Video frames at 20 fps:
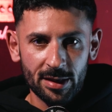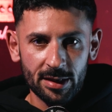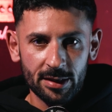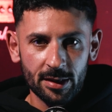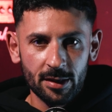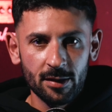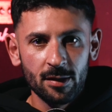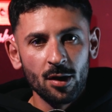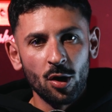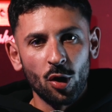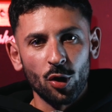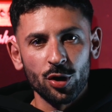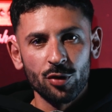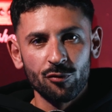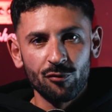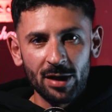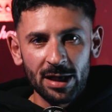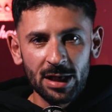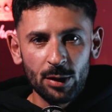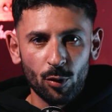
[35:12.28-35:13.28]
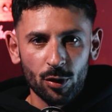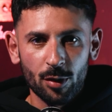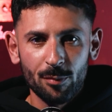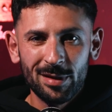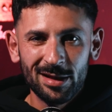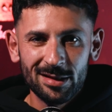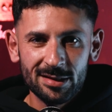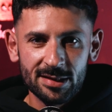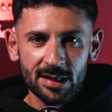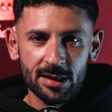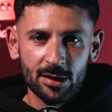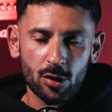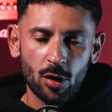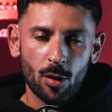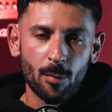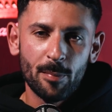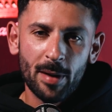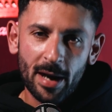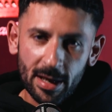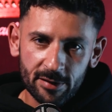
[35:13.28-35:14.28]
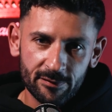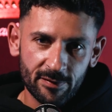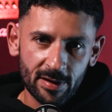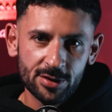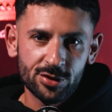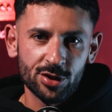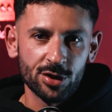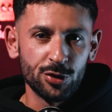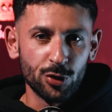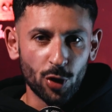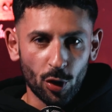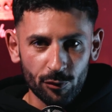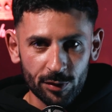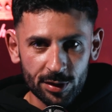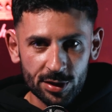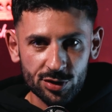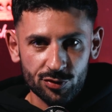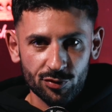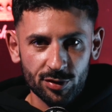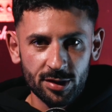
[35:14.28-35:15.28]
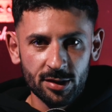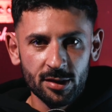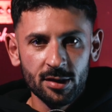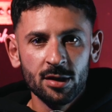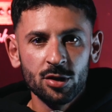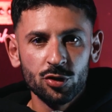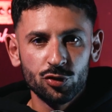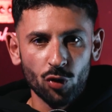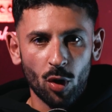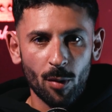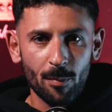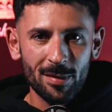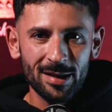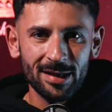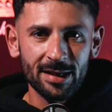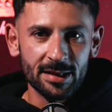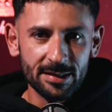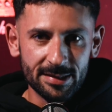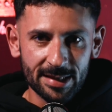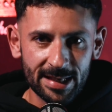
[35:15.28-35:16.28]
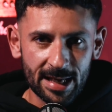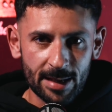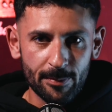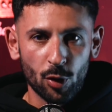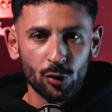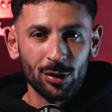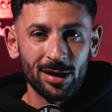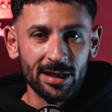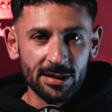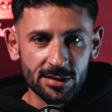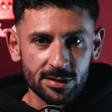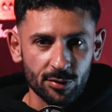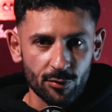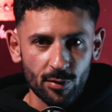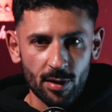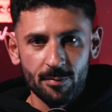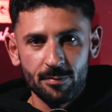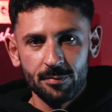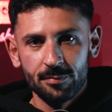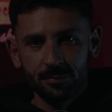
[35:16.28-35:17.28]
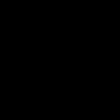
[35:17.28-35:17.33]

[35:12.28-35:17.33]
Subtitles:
media, or you really want to maintain a competitive edge in your industry, drop me a DM on Instagram.